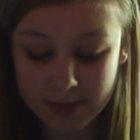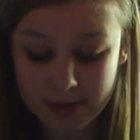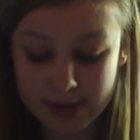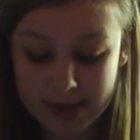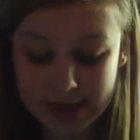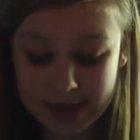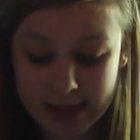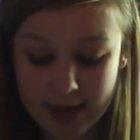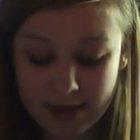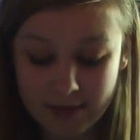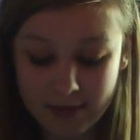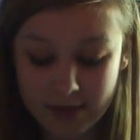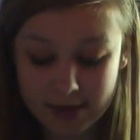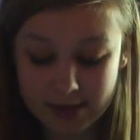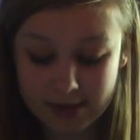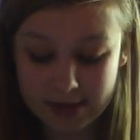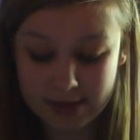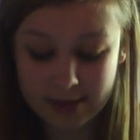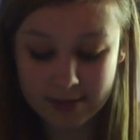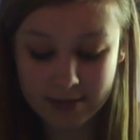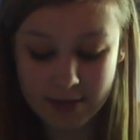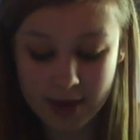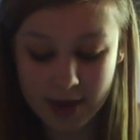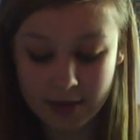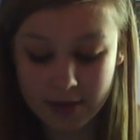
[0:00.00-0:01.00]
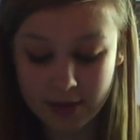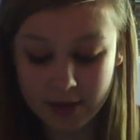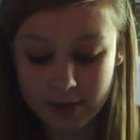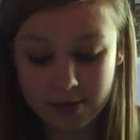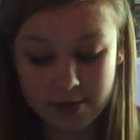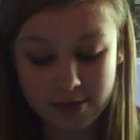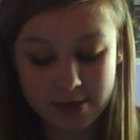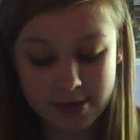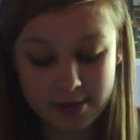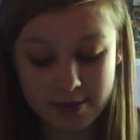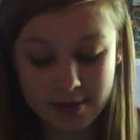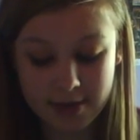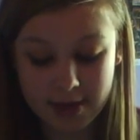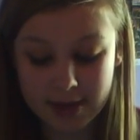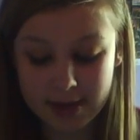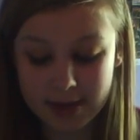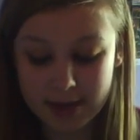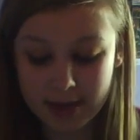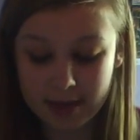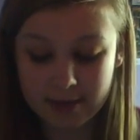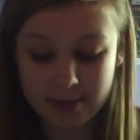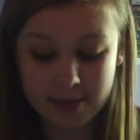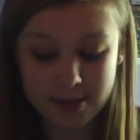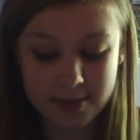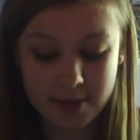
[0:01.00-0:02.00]
as Dave asked him out and called him many
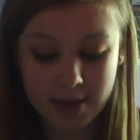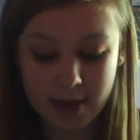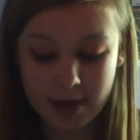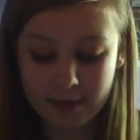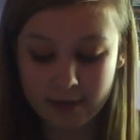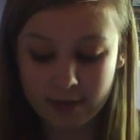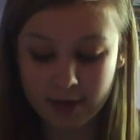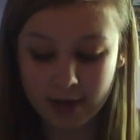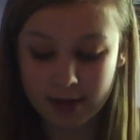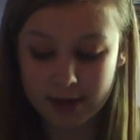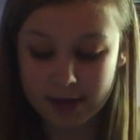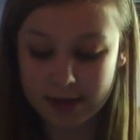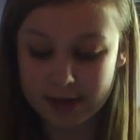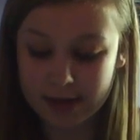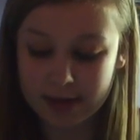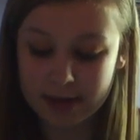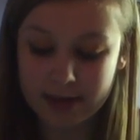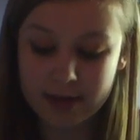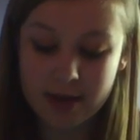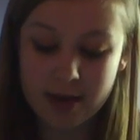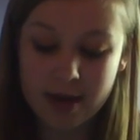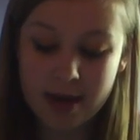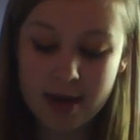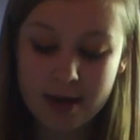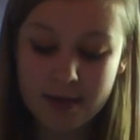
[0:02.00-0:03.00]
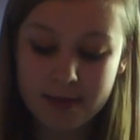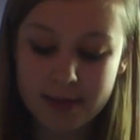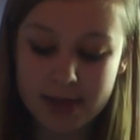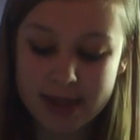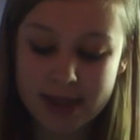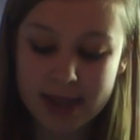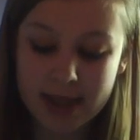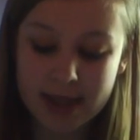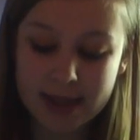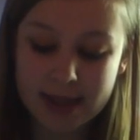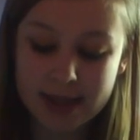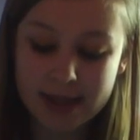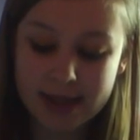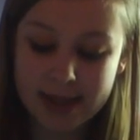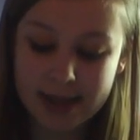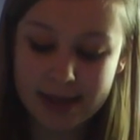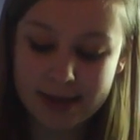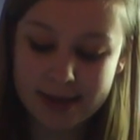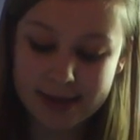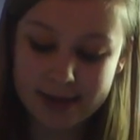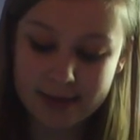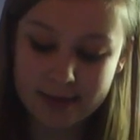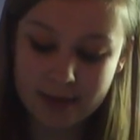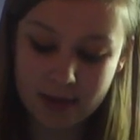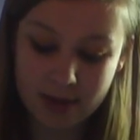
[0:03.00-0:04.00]
times but never answered. Mercedes
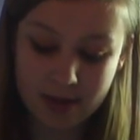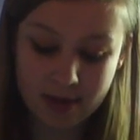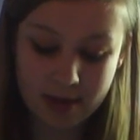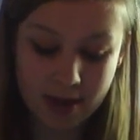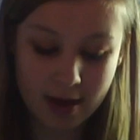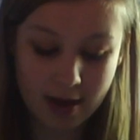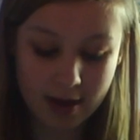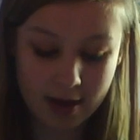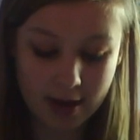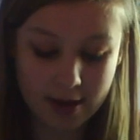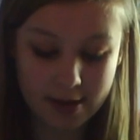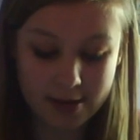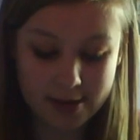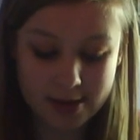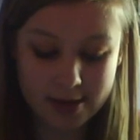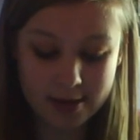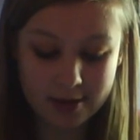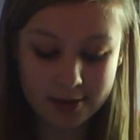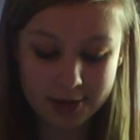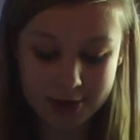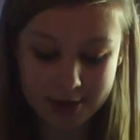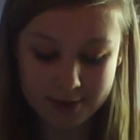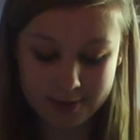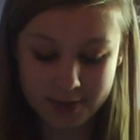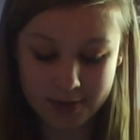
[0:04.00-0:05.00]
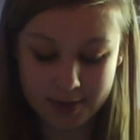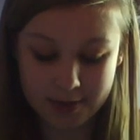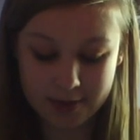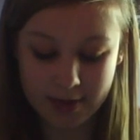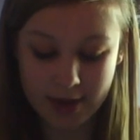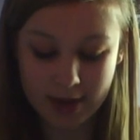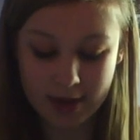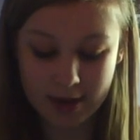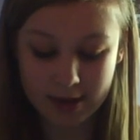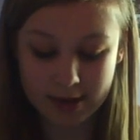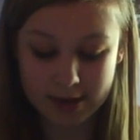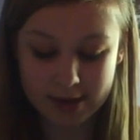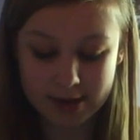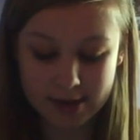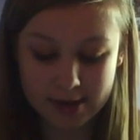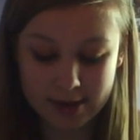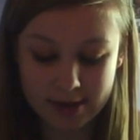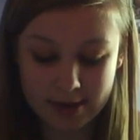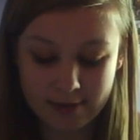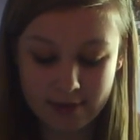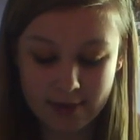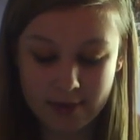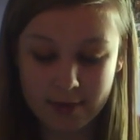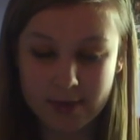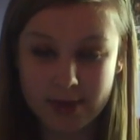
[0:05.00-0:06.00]
tells him that they are going to the hospital and asks
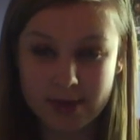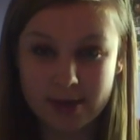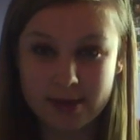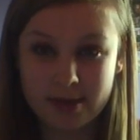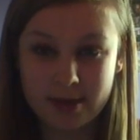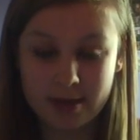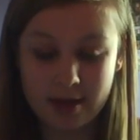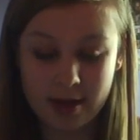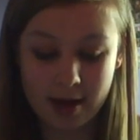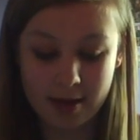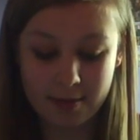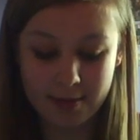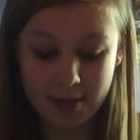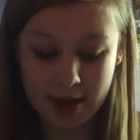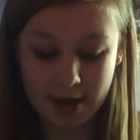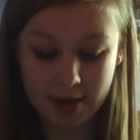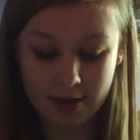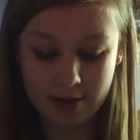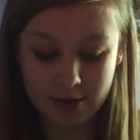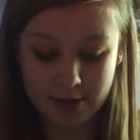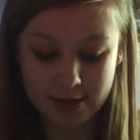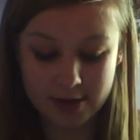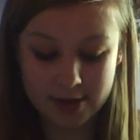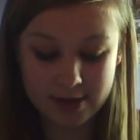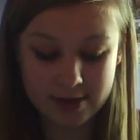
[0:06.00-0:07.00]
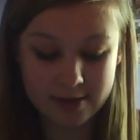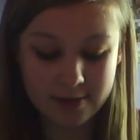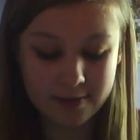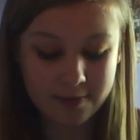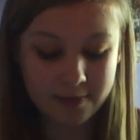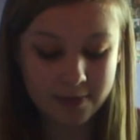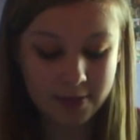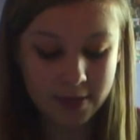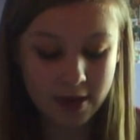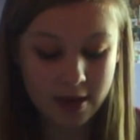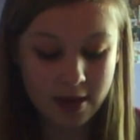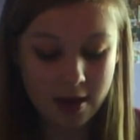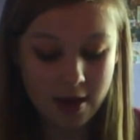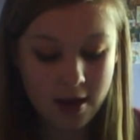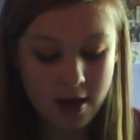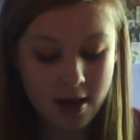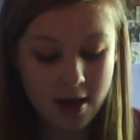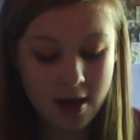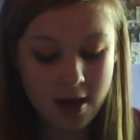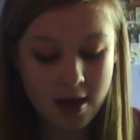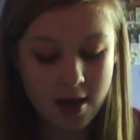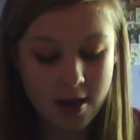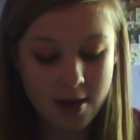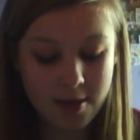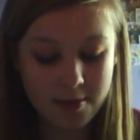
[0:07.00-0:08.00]
if he wants to come. He nods.
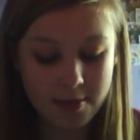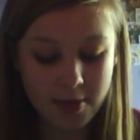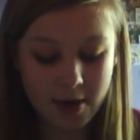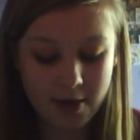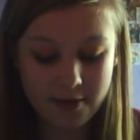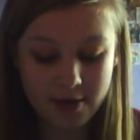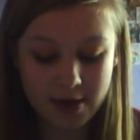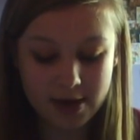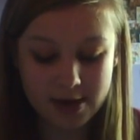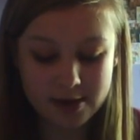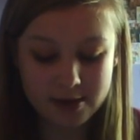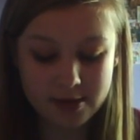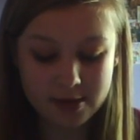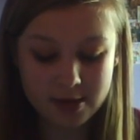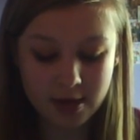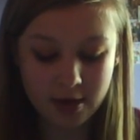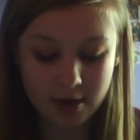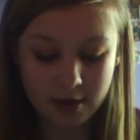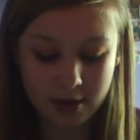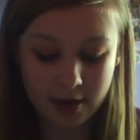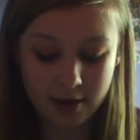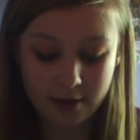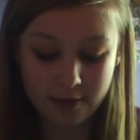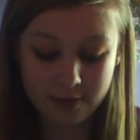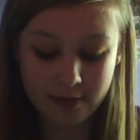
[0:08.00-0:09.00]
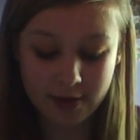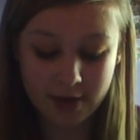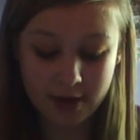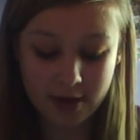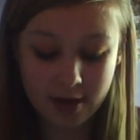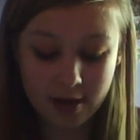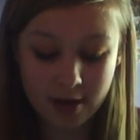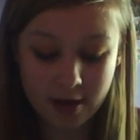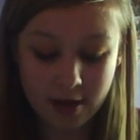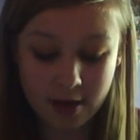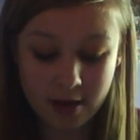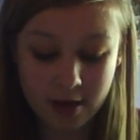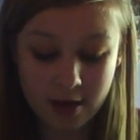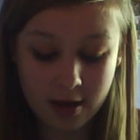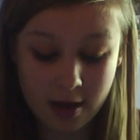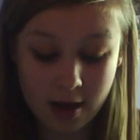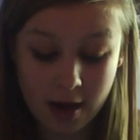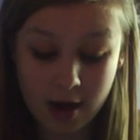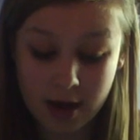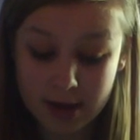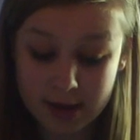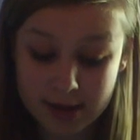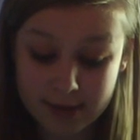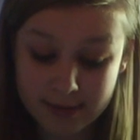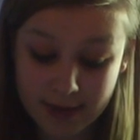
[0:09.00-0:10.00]
By Rachel's locker, Finn
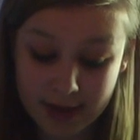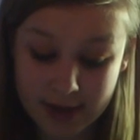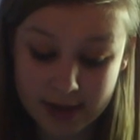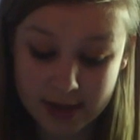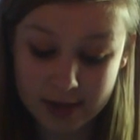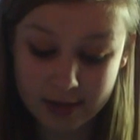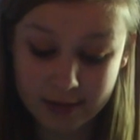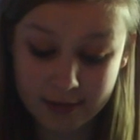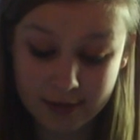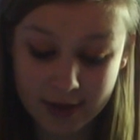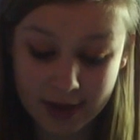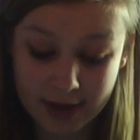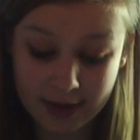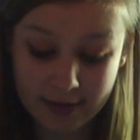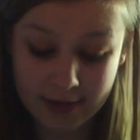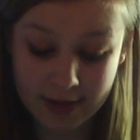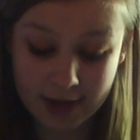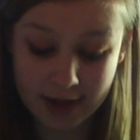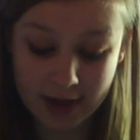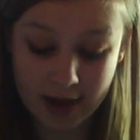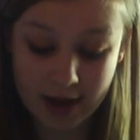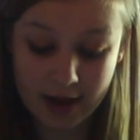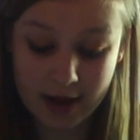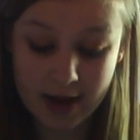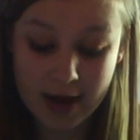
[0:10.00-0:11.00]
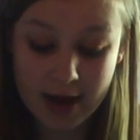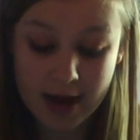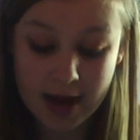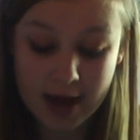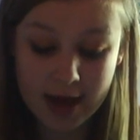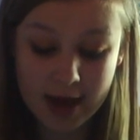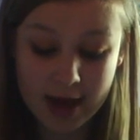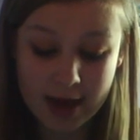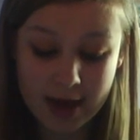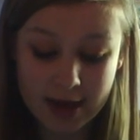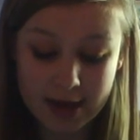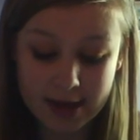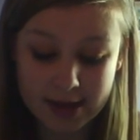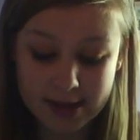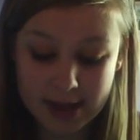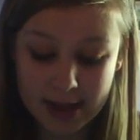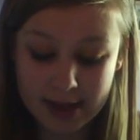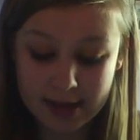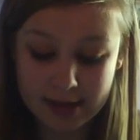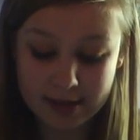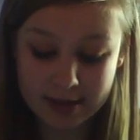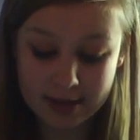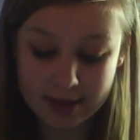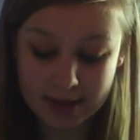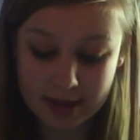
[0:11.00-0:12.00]
hugs Rachel, forgiving her. He
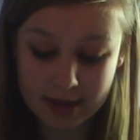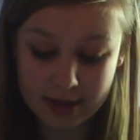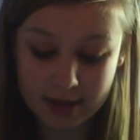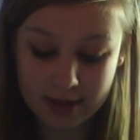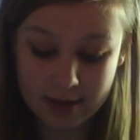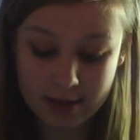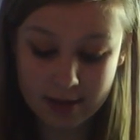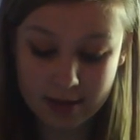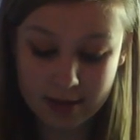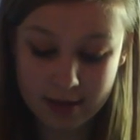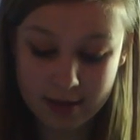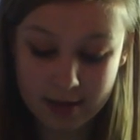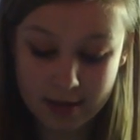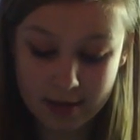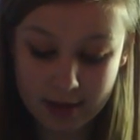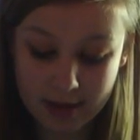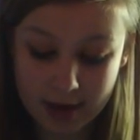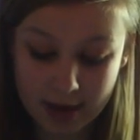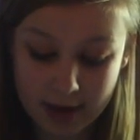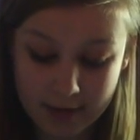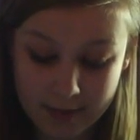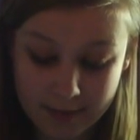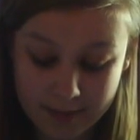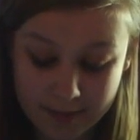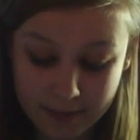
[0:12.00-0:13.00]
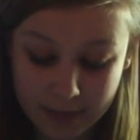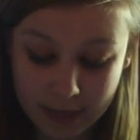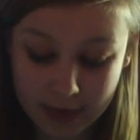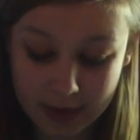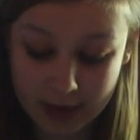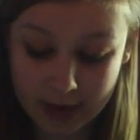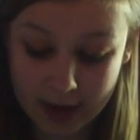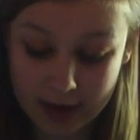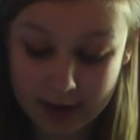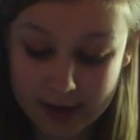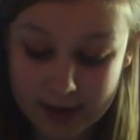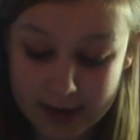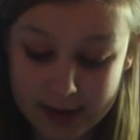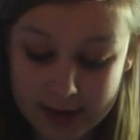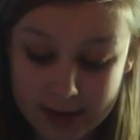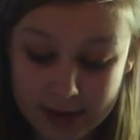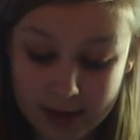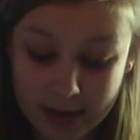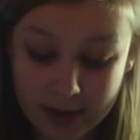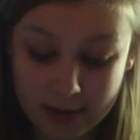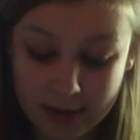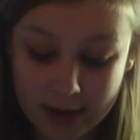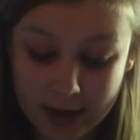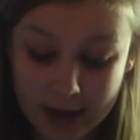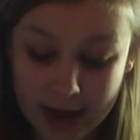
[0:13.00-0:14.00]
tells her that there is
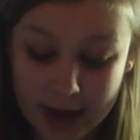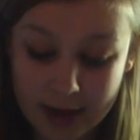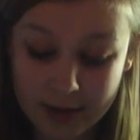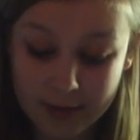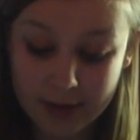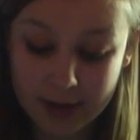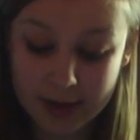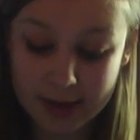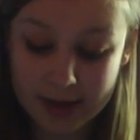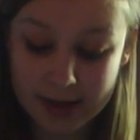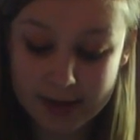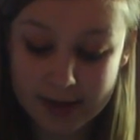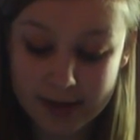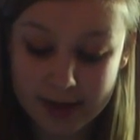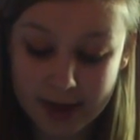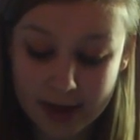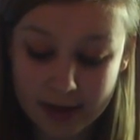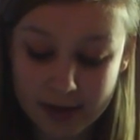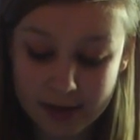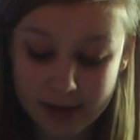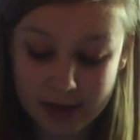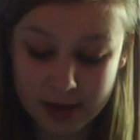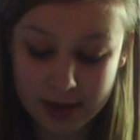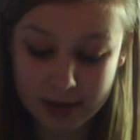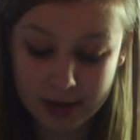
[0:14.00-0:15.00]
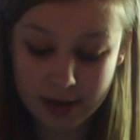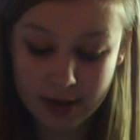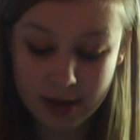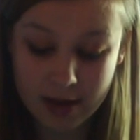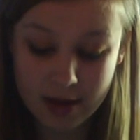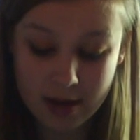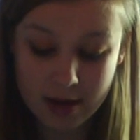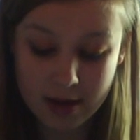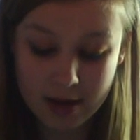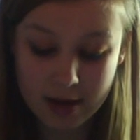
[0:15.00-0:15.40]
nothing anyone could say or do